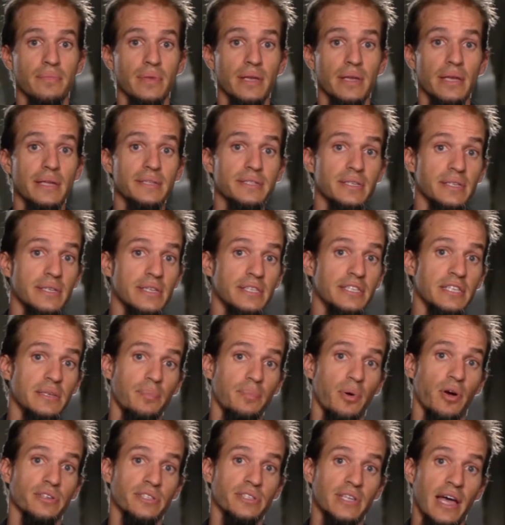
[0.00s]
it's an easy
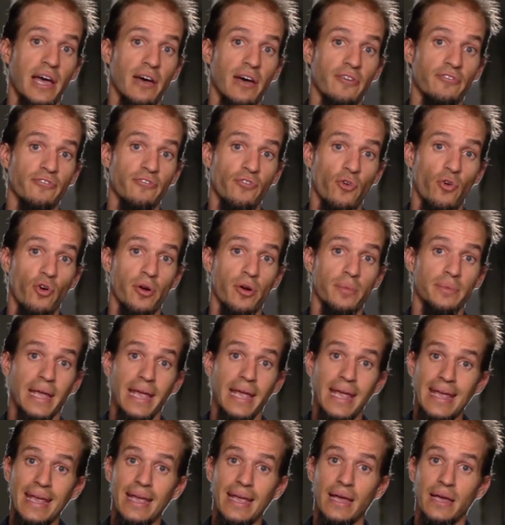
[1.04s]
part to have formed,
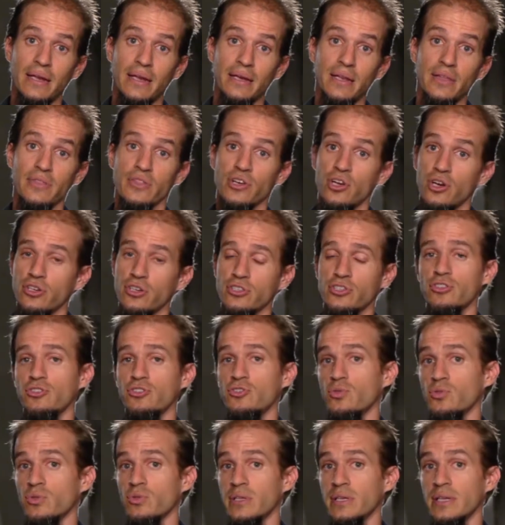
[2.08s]
and the cost of
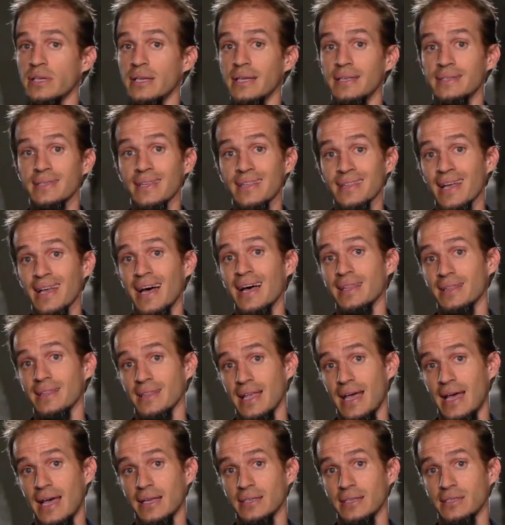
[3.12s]
tooling is a lot
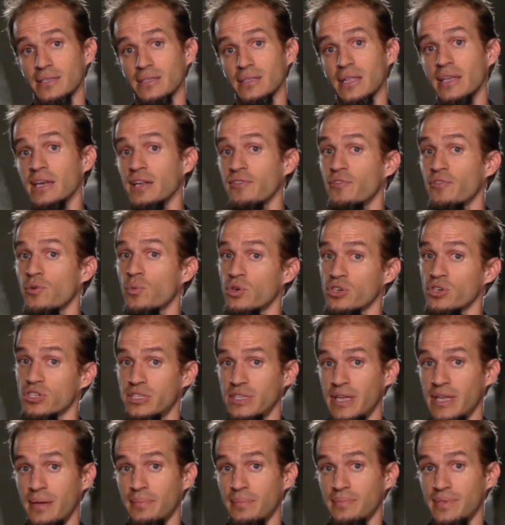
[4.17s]
less than if it were
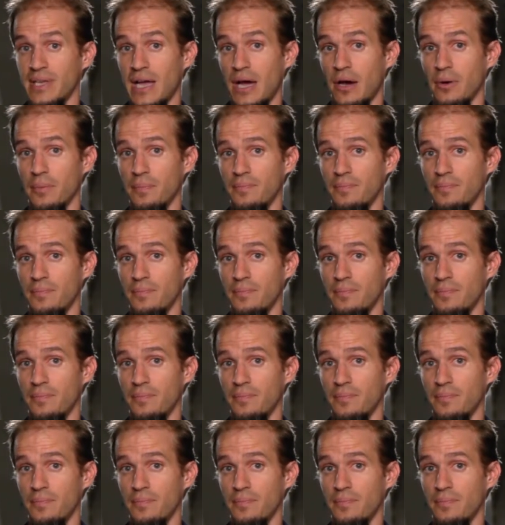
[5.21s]
stamped out.